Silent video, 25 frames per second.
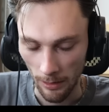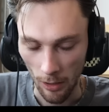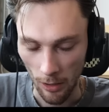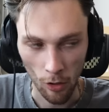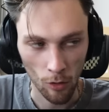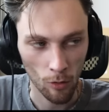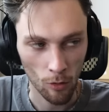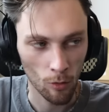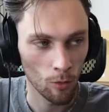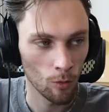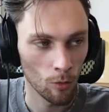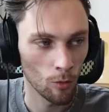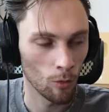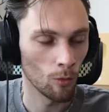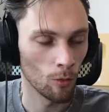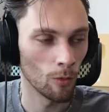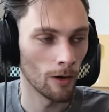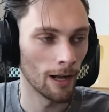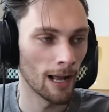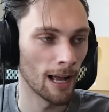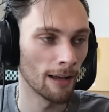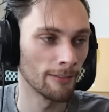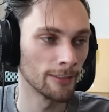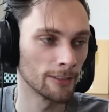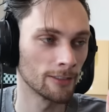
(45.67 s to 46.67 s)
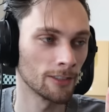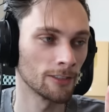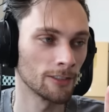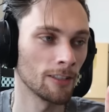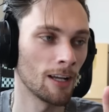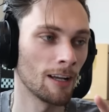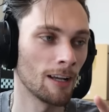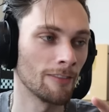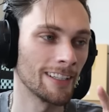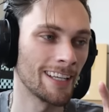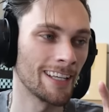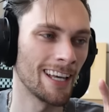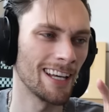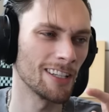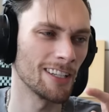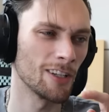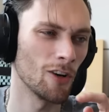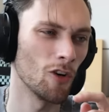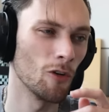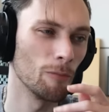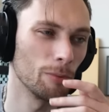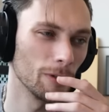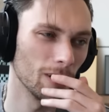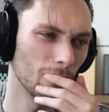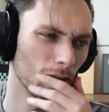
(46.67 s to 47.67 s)
Oh, I have it turned off. I can't
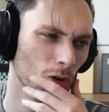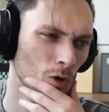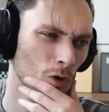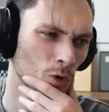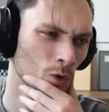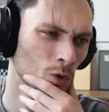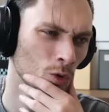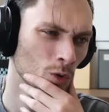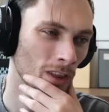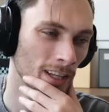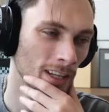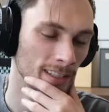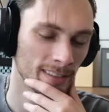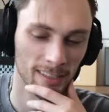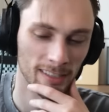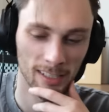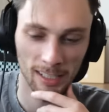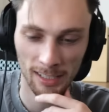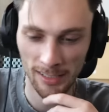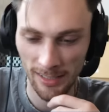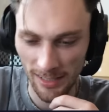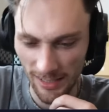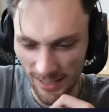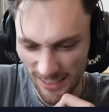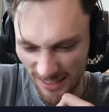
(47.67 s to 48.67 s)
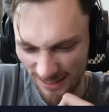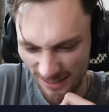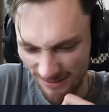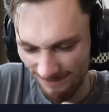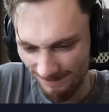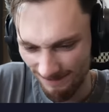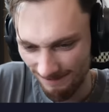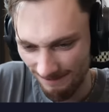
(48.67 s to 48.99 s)
cope. Oh, that sucks.